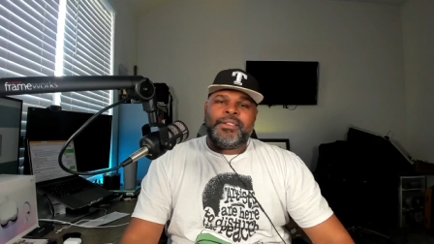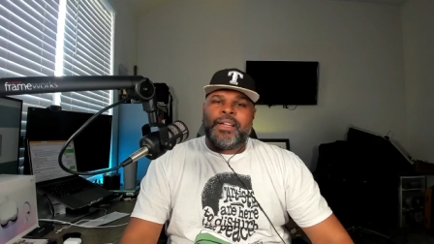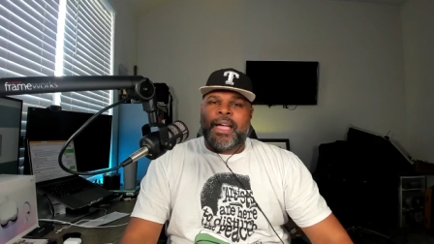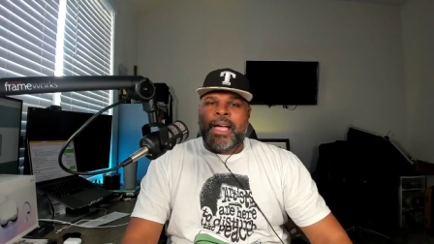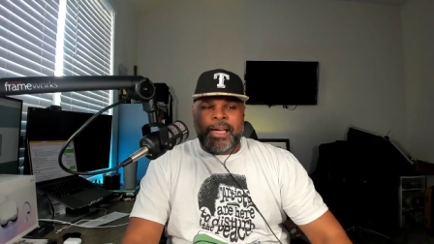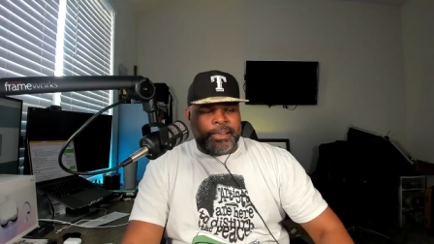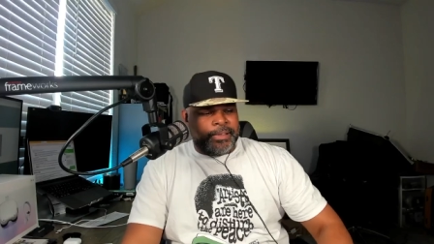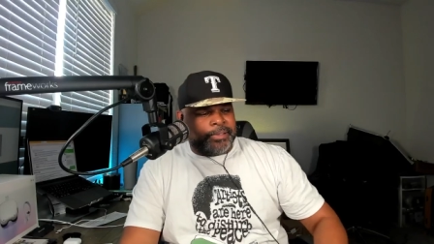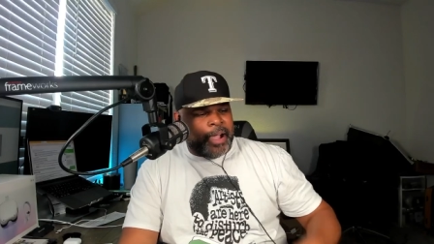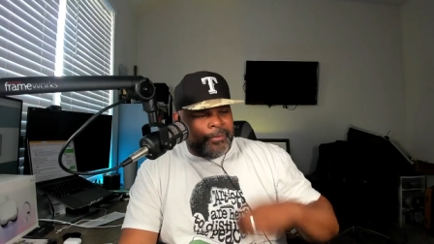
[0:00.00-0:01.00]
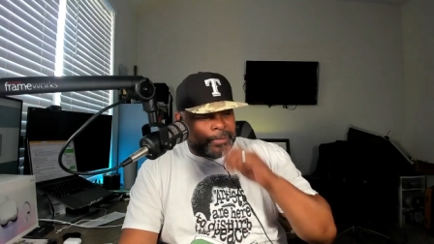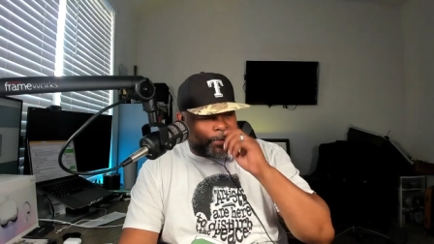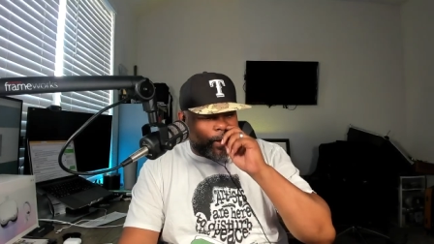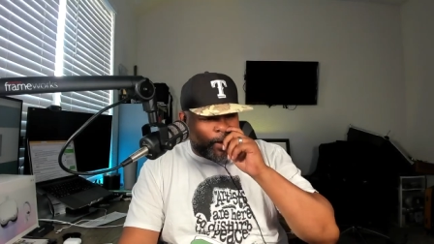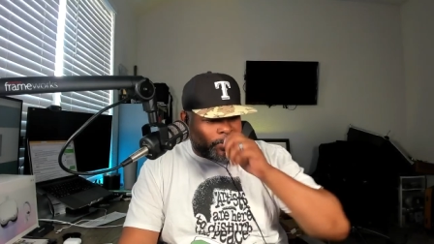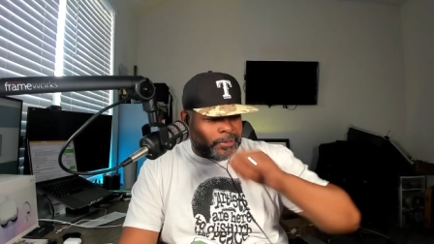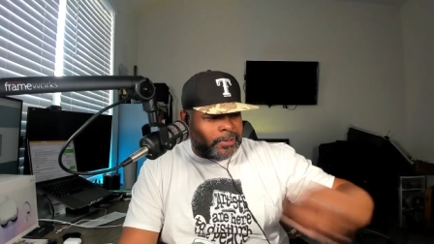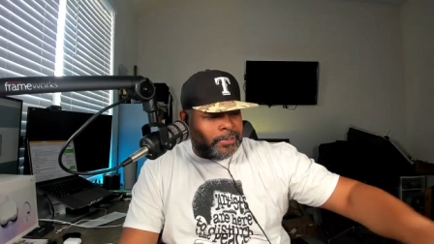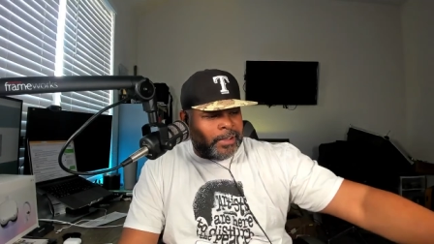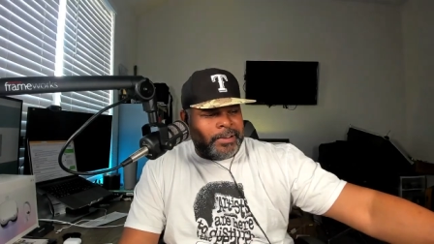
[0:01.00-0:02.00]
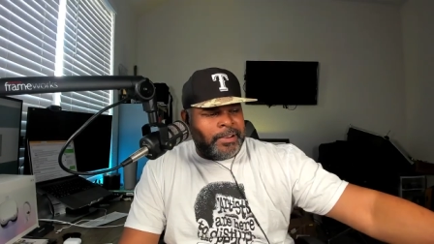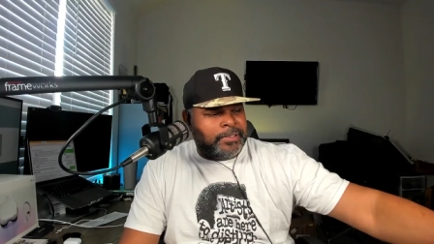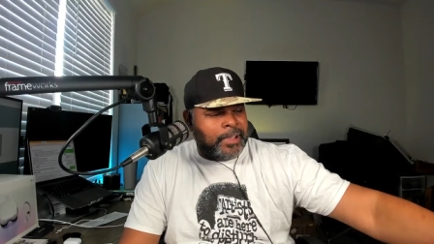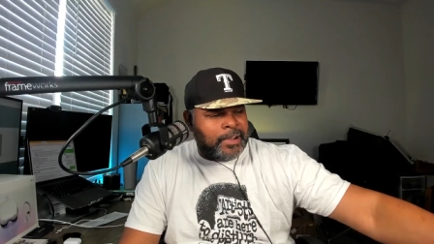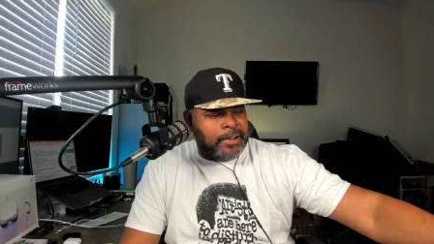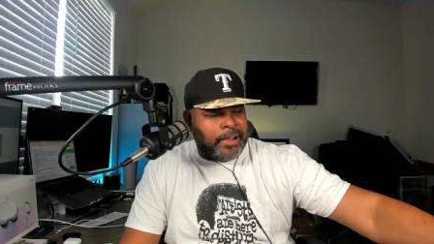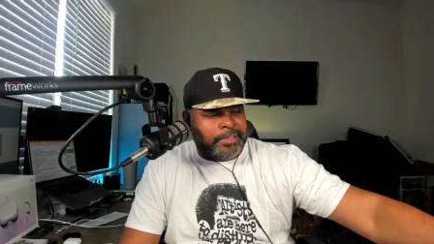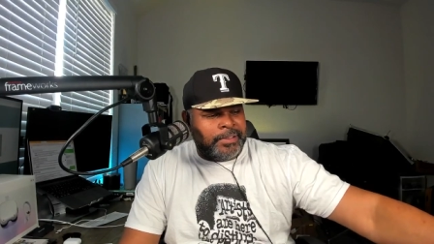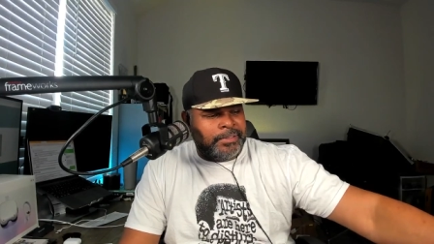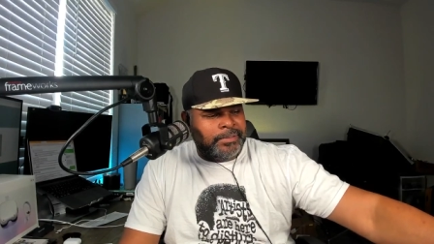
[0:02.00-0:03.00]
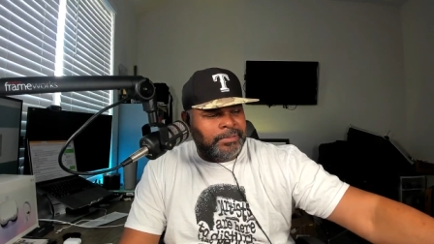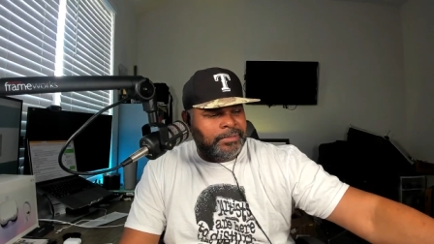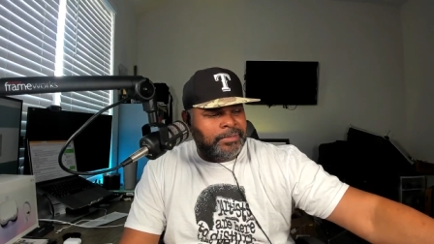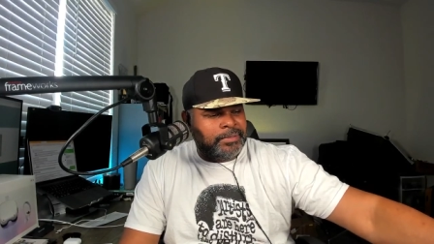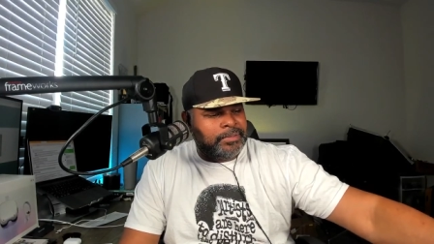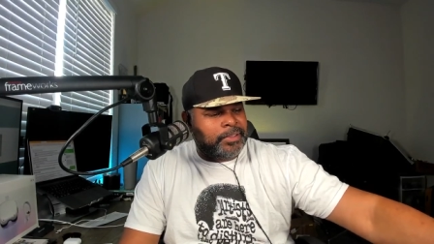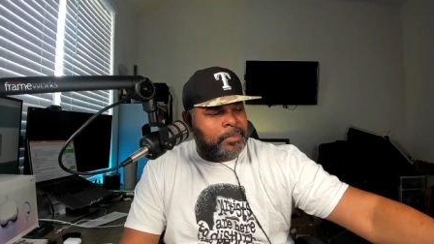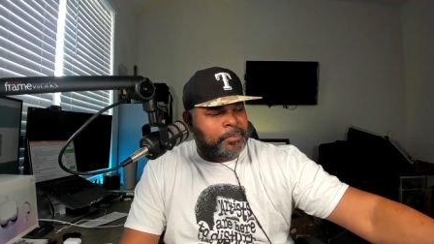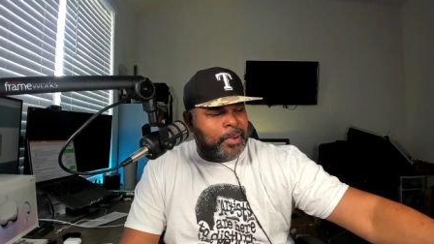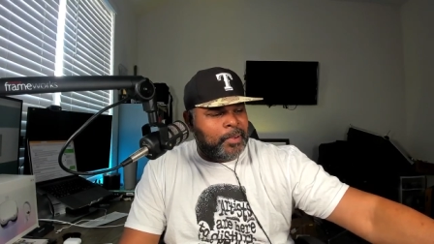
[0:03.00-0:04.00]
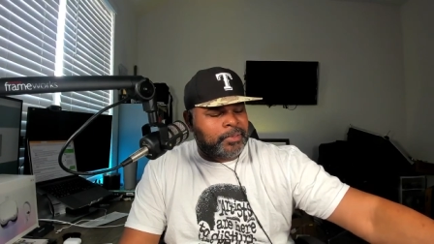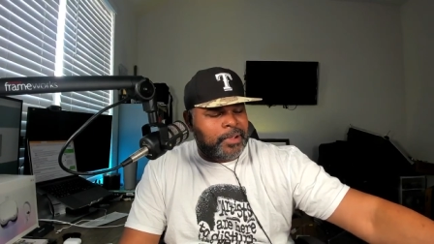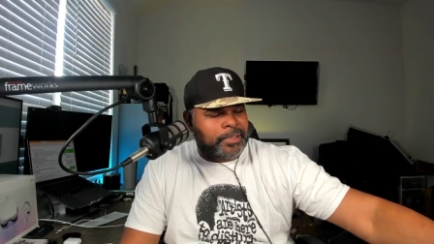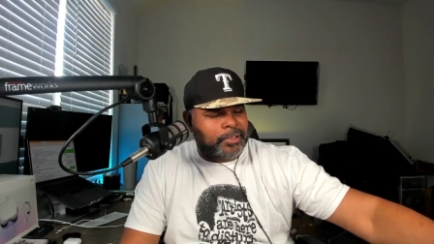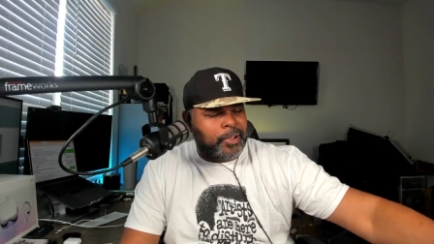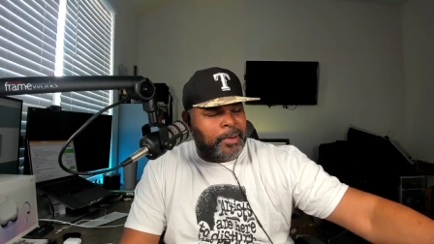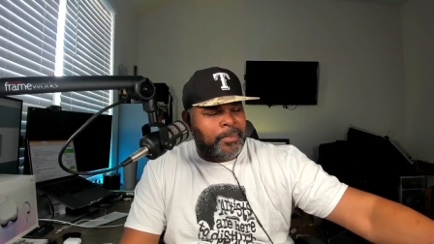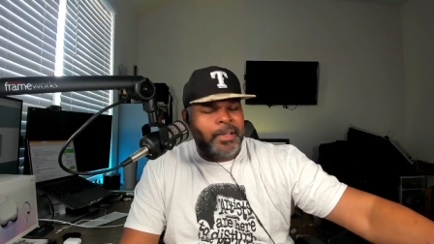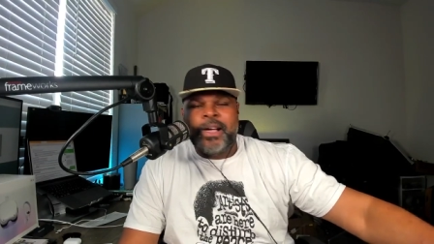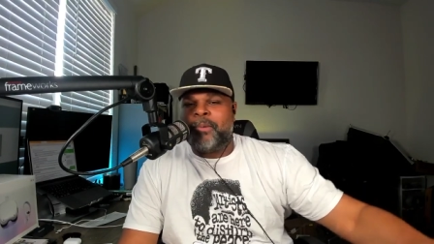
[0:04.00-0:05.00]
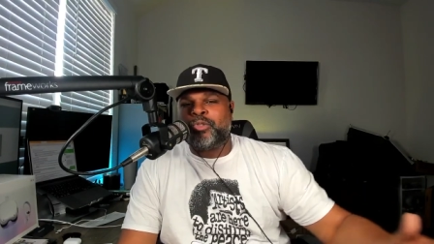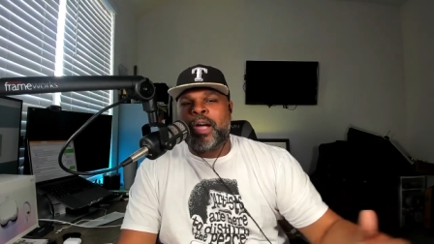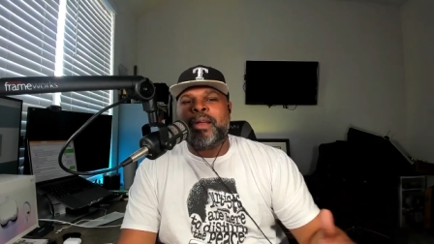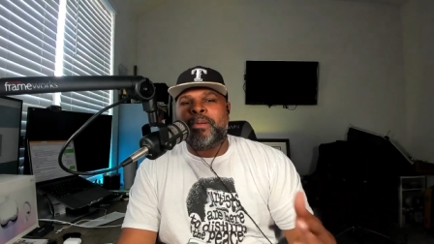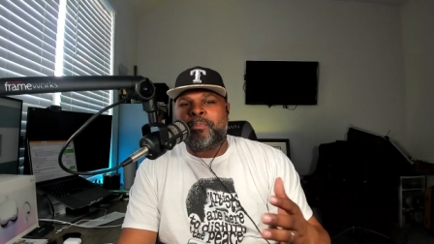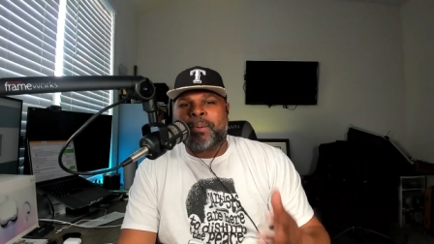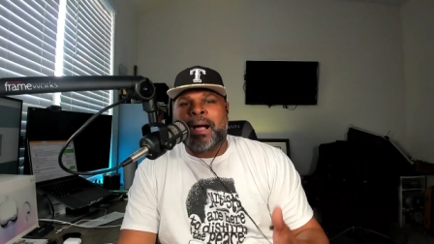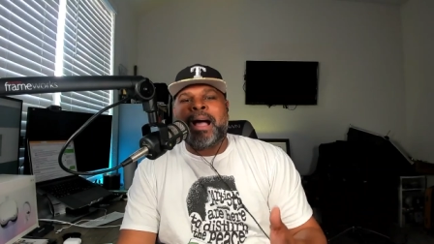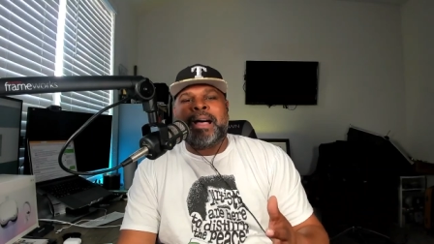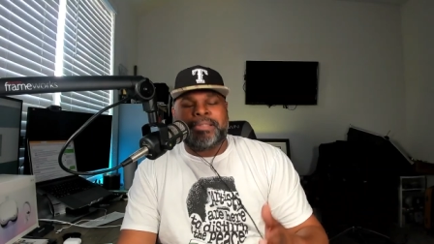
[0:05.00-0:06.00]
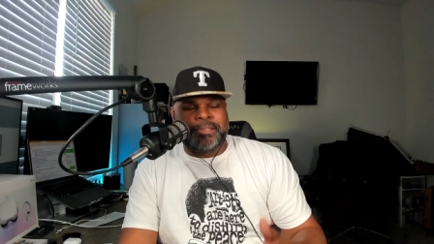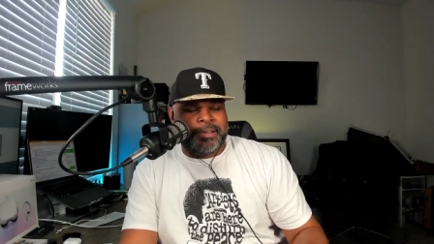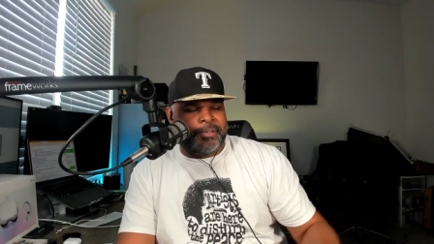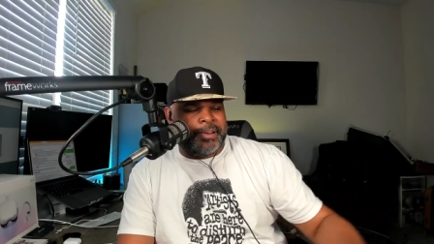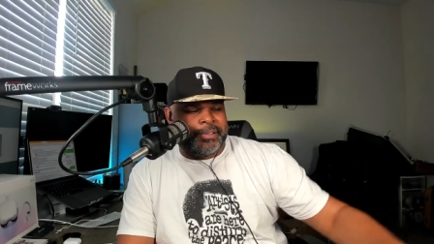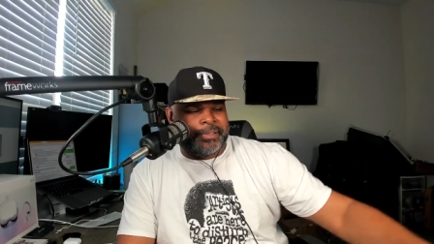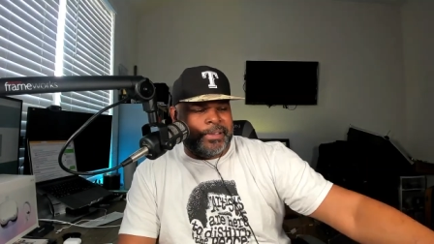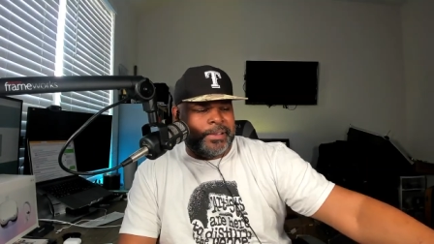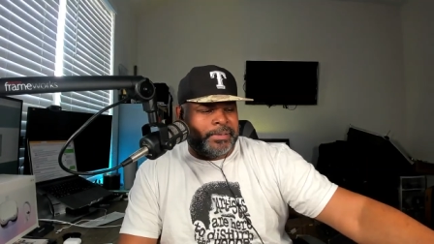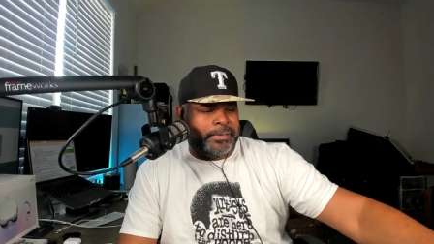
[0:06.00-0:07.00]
had these conversations. I didn't say nothing, didn't post nothing. I try to, I'm trying to be positive in this season.